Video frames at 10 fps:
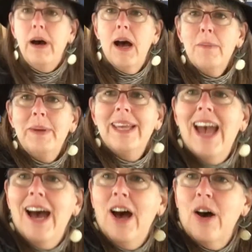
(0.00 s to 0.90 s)
popping
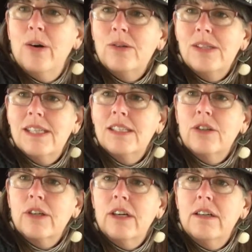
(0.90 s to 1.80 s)
out, and
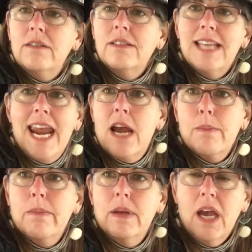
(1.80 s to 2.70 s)
you'll go, oh damn,
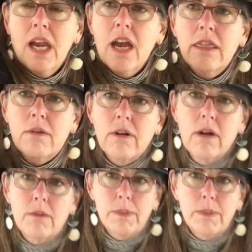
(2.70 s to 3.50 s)
I got the wrong